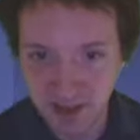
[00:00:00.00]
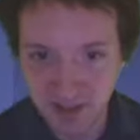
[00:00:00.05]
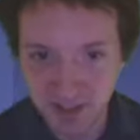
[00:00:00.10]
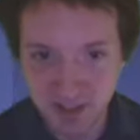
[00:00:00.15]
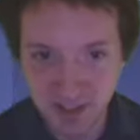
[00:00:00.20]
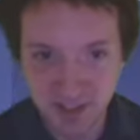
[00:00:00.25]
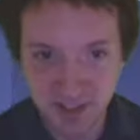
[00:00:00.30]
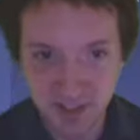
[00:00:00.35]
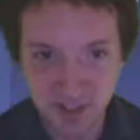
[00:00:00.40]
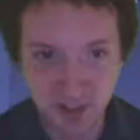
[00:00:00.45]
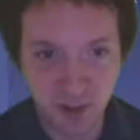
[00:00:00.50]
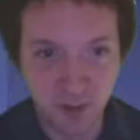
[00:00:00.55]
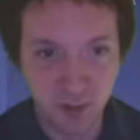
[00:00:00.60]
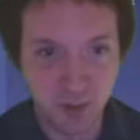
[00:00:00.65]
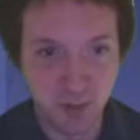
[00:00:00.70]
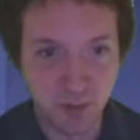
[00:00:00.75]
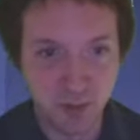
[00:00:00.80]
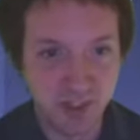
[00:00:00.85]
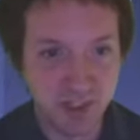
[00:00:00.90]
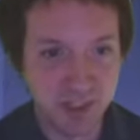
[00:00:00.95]
else to
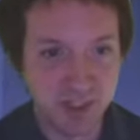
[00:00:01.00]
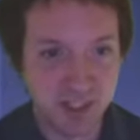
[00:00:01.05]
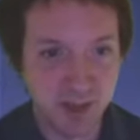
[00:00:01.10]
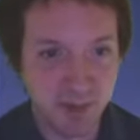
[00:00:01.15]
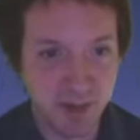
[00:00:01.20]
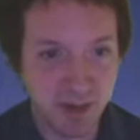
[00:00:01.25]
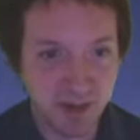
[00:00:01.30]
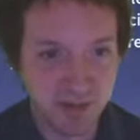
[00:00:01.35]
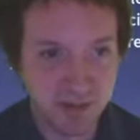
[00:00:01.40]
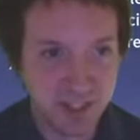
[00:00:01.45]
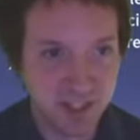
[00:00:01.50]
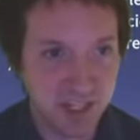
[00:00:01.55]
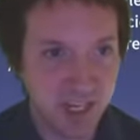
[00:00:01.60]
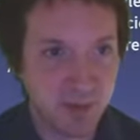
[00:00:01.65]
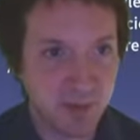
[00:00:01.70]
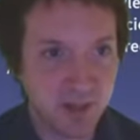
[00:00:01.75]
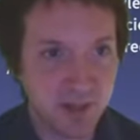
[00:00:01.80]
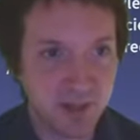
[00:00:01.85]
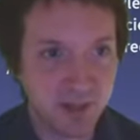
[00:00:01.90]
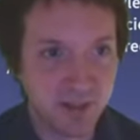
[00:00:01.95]
do since I'm out of
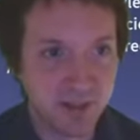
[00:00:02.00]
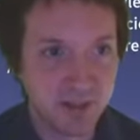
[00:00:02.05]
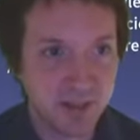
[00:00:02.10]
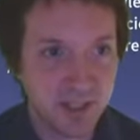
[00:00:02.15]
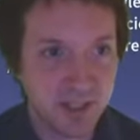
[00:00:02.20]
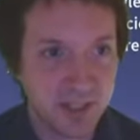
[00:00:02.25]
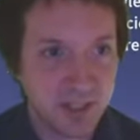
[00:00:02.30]
stamina,